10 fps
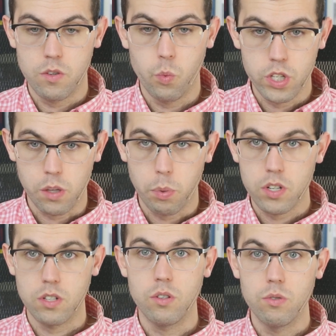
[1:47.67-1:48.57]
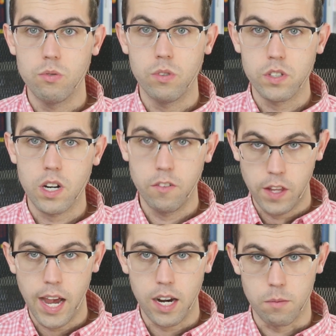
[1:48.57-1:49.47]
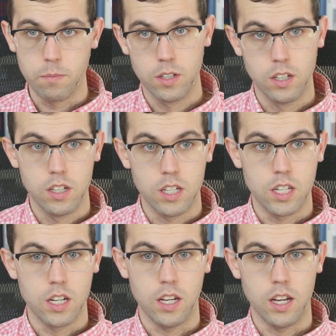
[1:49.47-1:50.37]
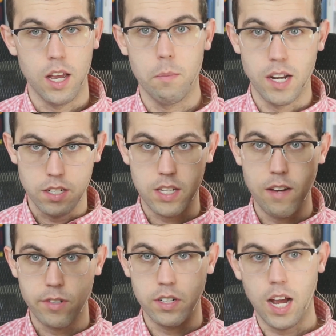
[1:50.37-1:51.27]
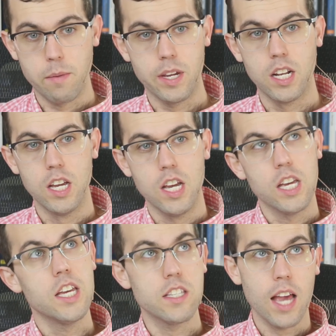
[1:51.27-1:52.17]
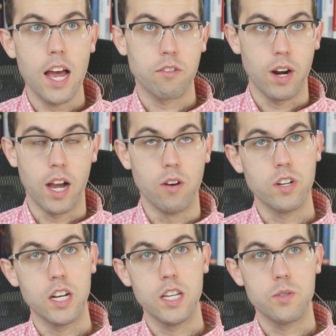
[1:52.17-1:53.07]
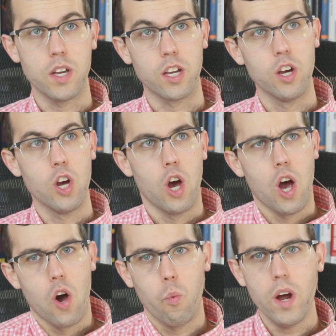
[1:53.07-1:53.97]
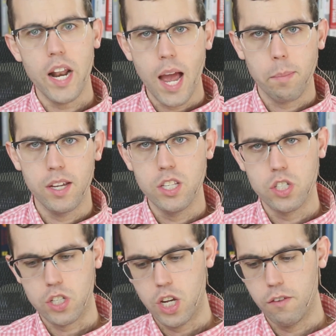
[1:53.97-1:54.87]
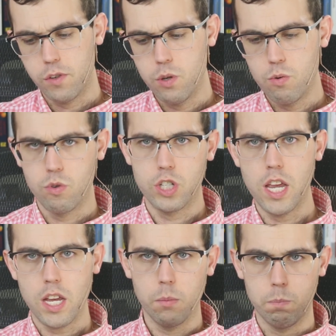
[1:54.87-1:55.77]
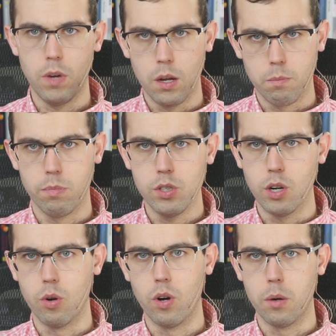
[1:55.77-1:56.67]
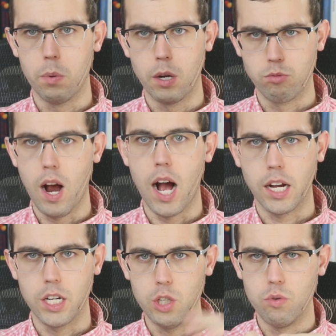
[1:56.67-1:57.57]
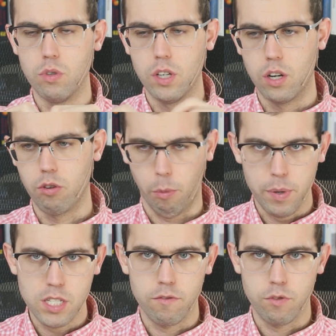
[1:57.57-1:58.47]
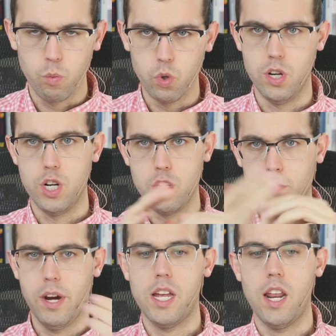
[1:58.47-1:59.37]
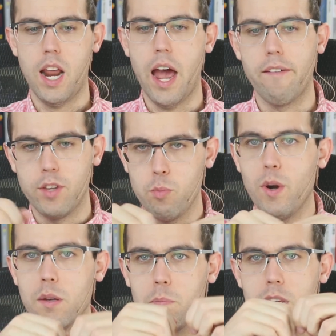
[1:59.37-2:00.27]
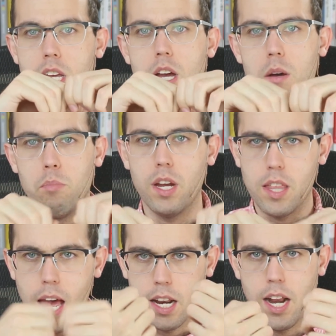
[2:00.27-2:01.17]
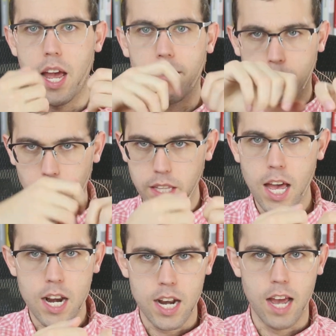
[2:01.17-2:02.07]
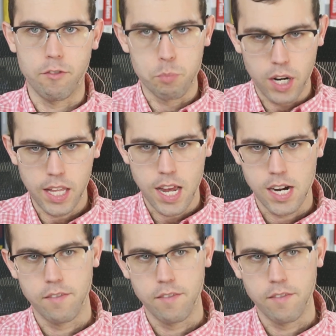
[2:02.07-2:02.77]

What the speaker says: was the person who discovered the atom. And by discovered, I mean he sat around and he's like, what happens if you take a rock or a piece of wood and you break it in half, and you break that in half and break that in half and break that in